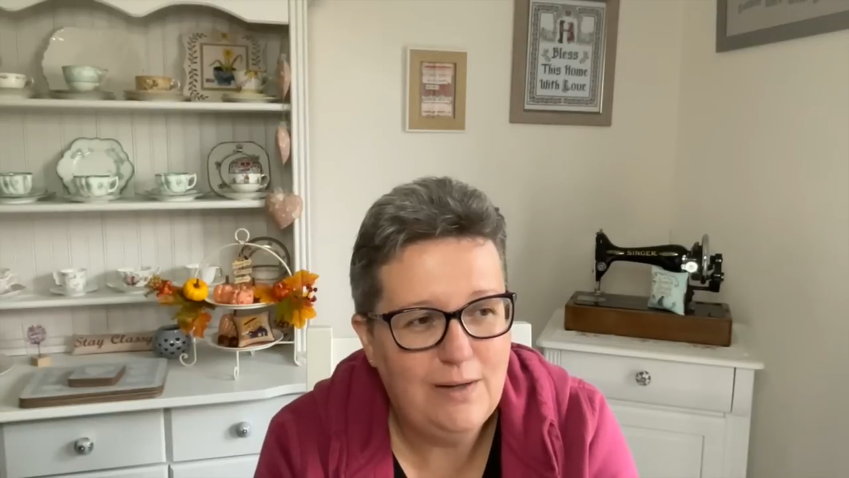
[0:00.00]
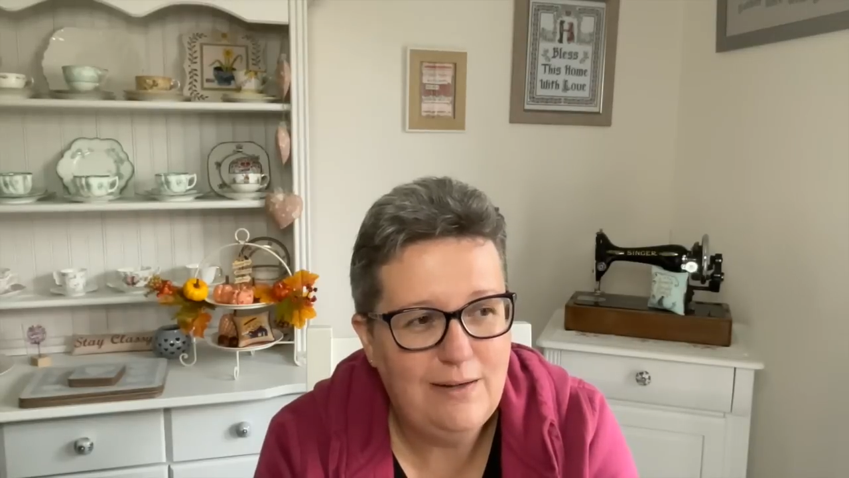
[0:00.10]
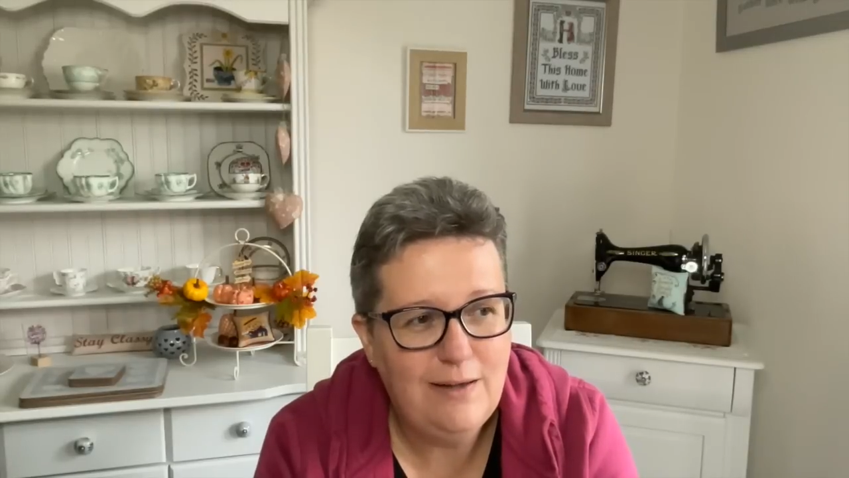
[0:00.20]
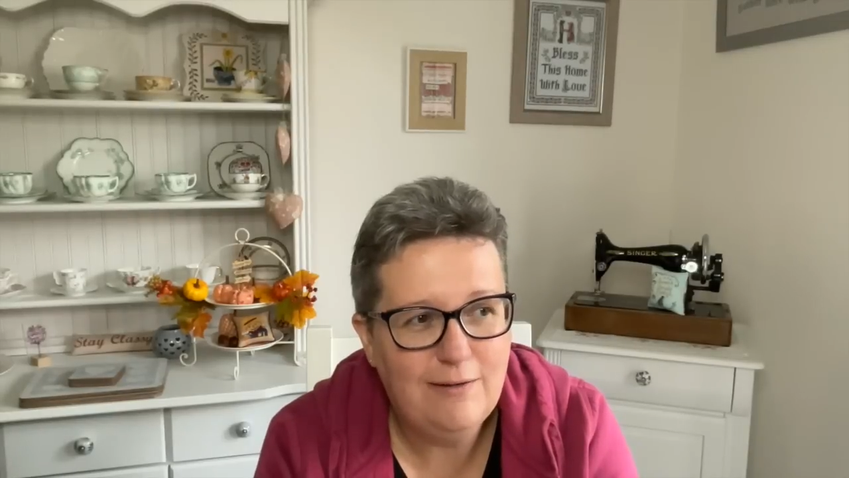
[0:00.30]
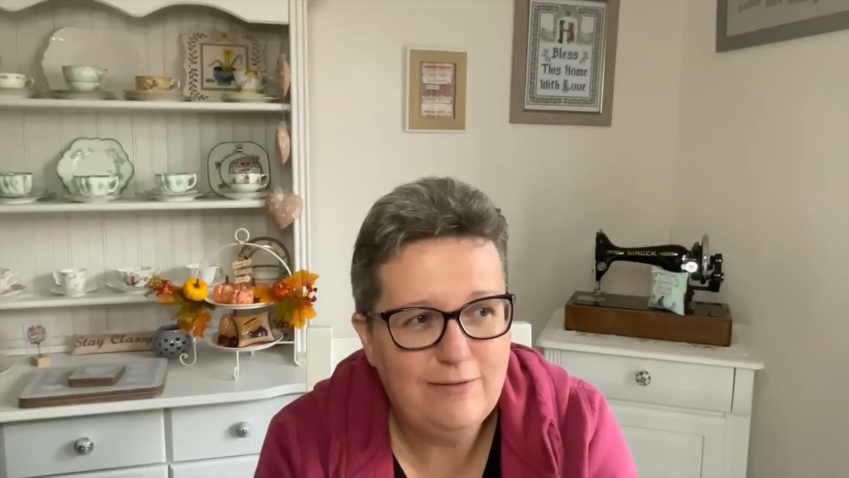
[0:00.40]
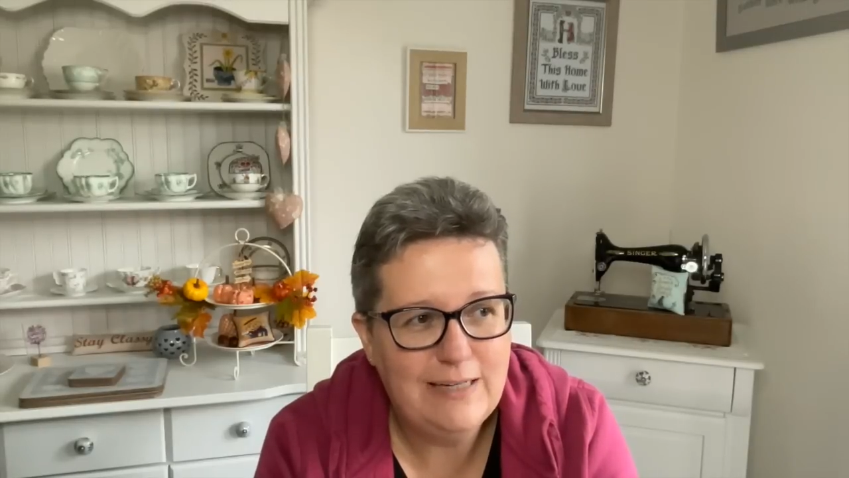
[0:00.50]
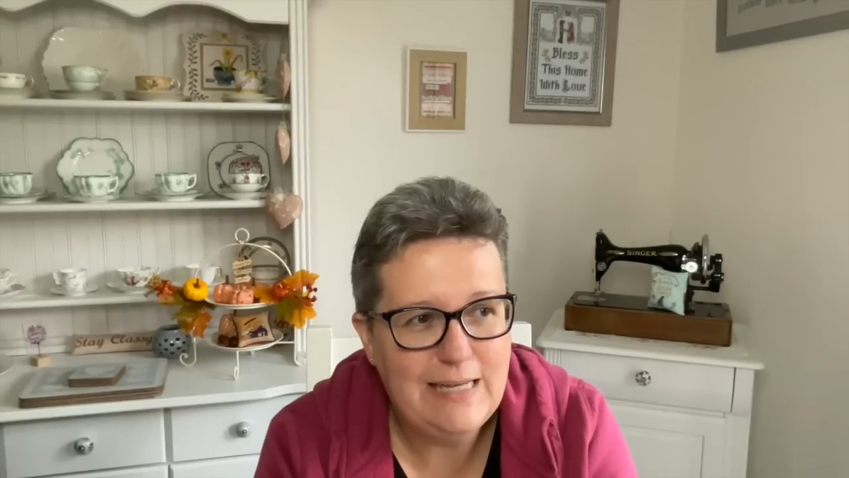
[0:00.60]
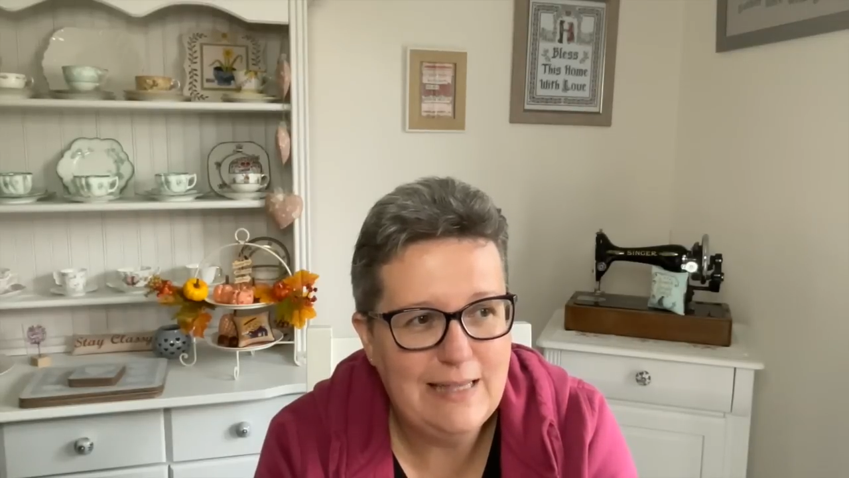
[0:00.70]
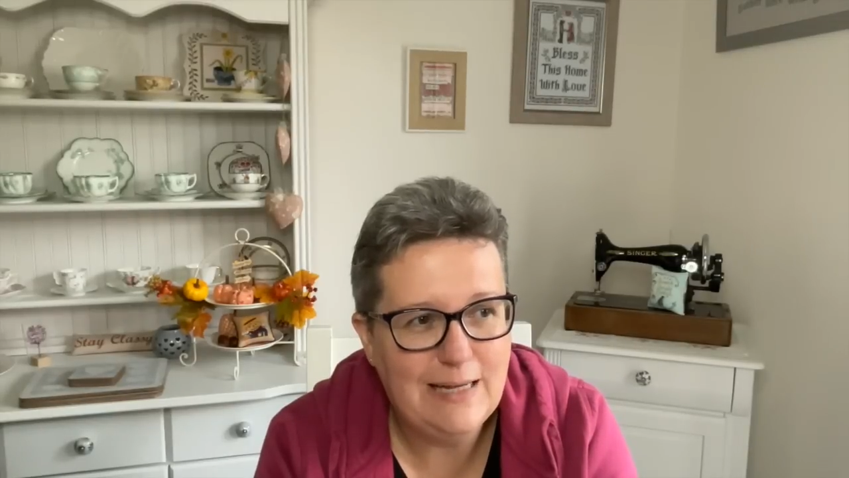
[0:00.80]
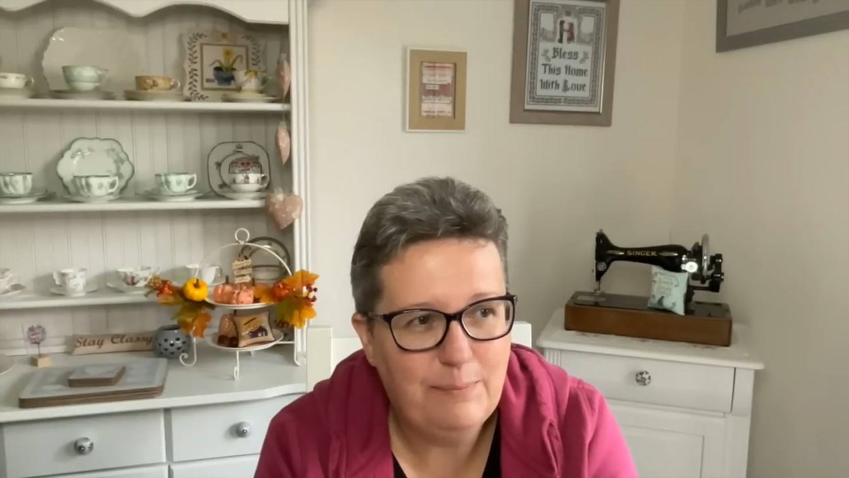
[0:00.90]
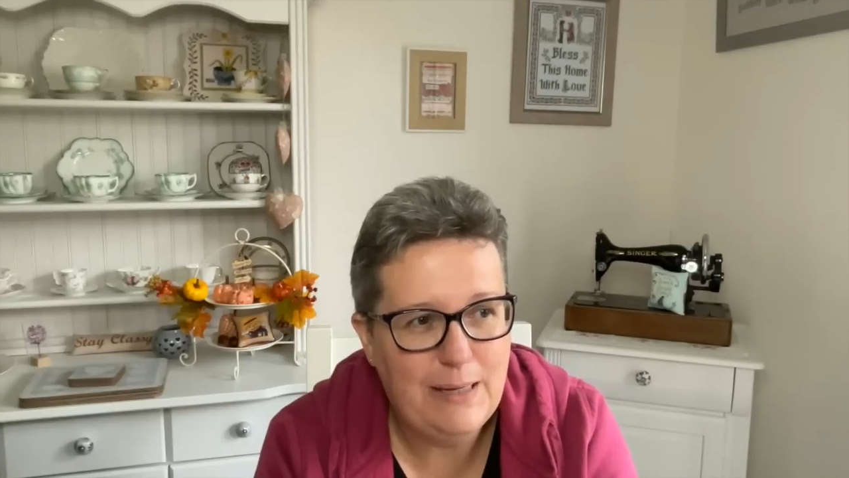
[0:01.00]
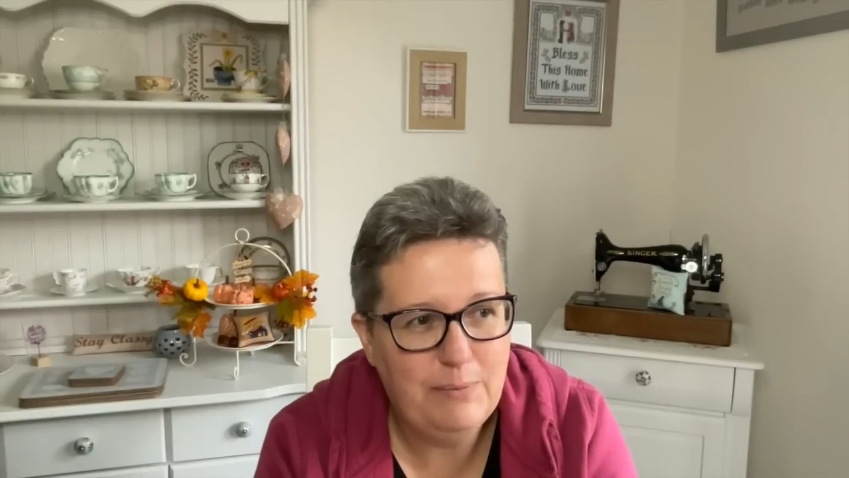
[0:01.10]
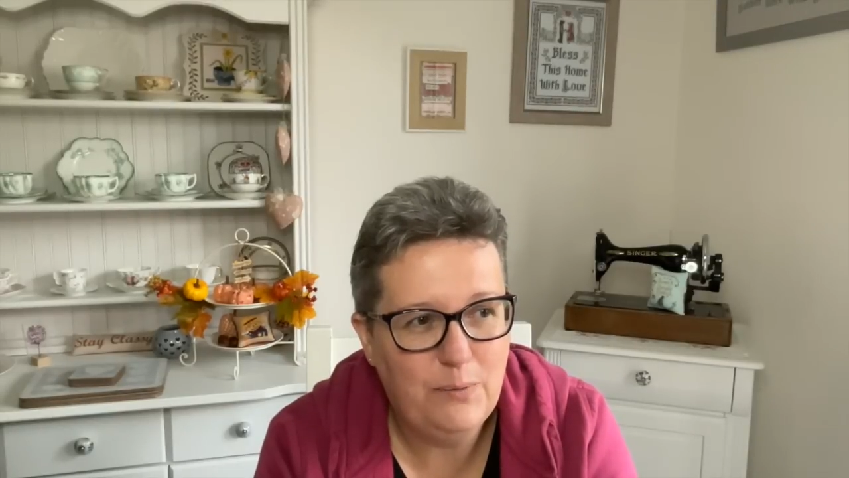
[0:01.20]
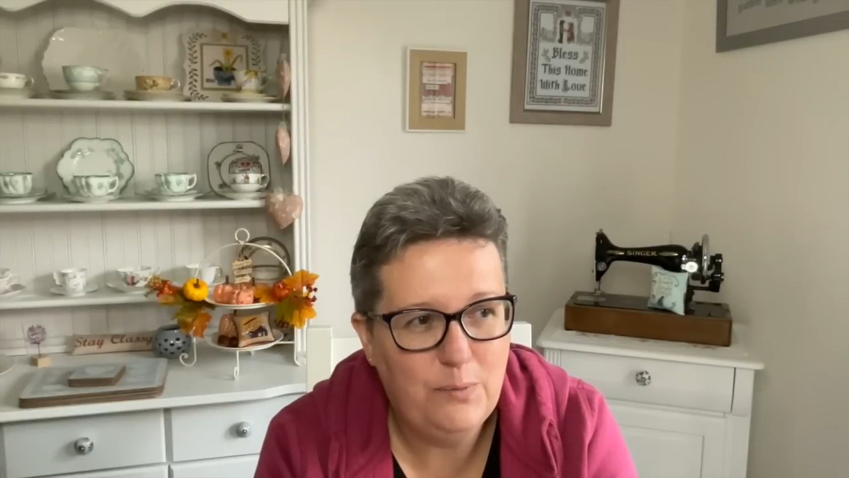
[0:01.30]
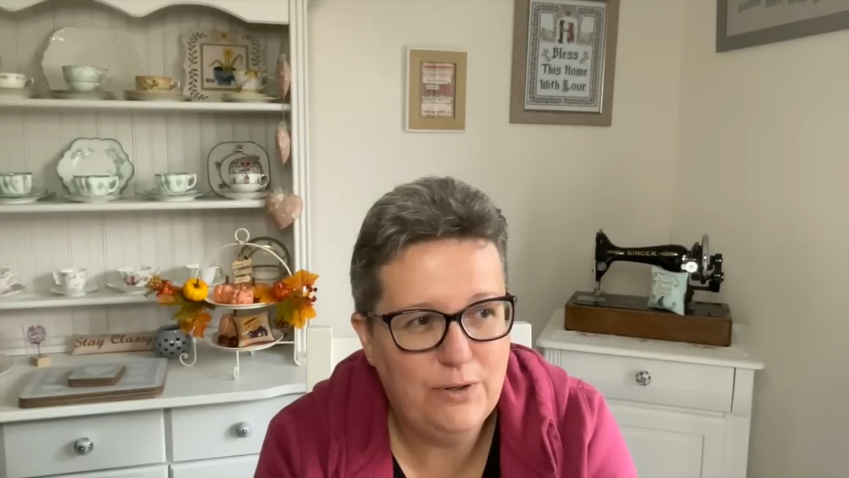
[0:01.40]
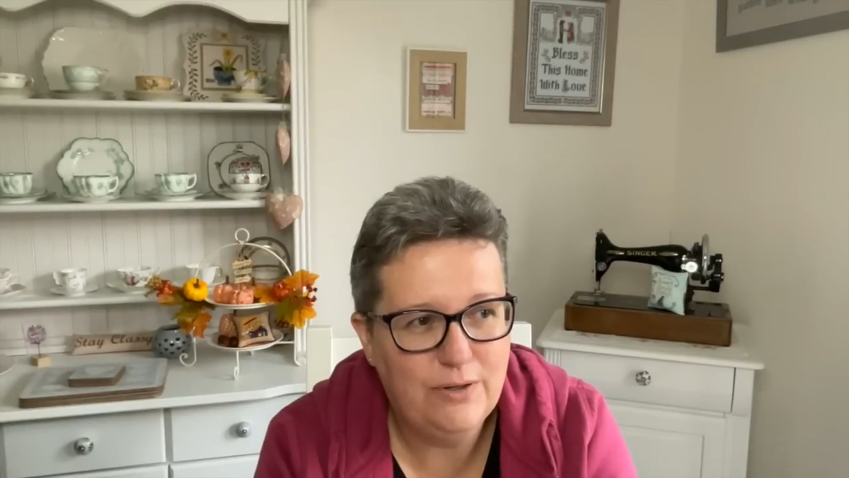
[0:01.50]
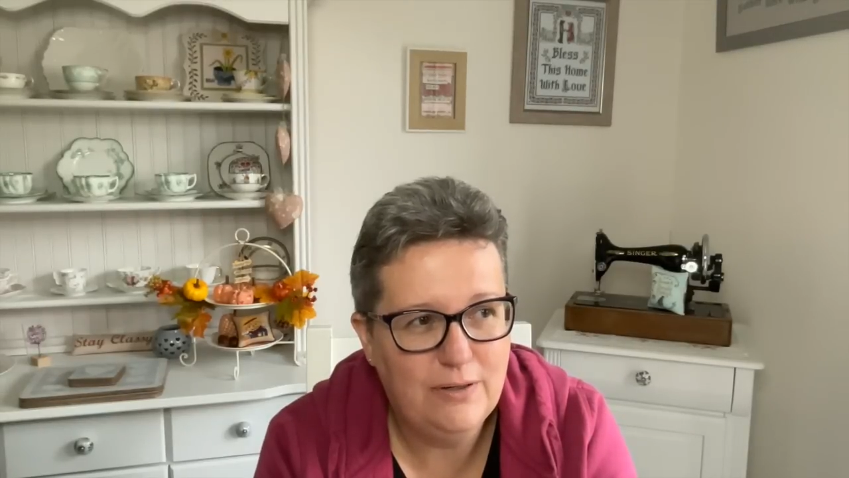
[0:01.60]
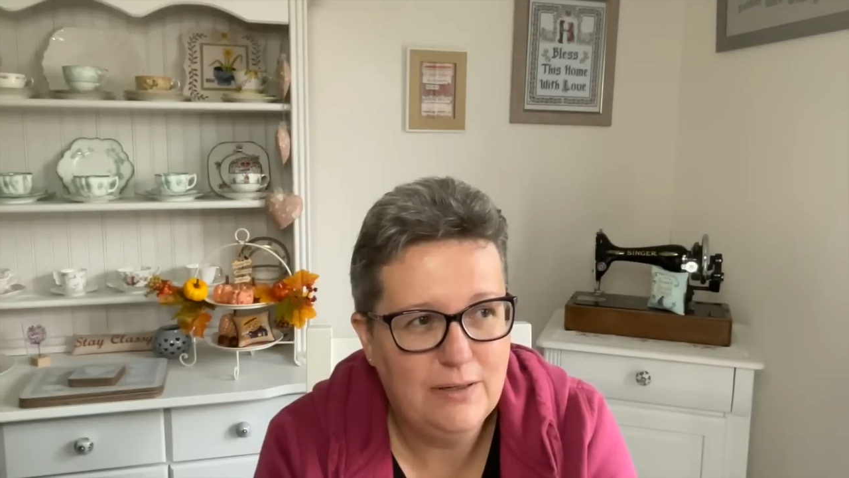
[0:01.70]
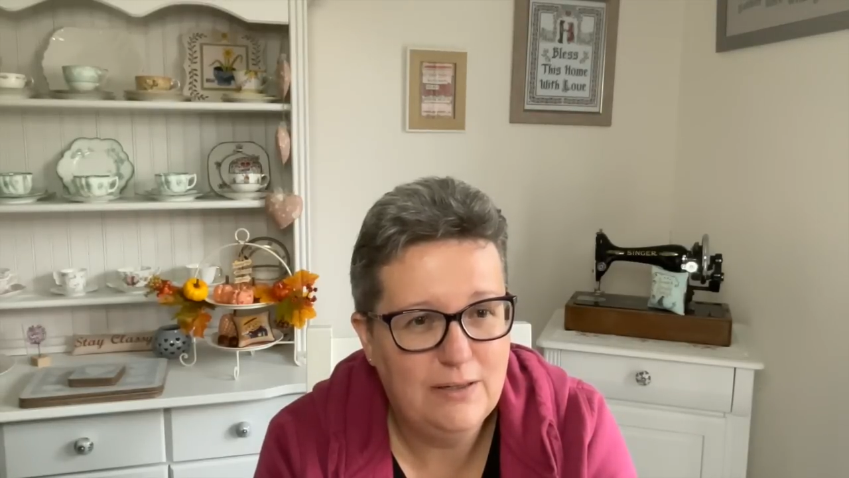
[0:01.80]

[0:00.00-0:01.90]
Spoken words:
lovely that people were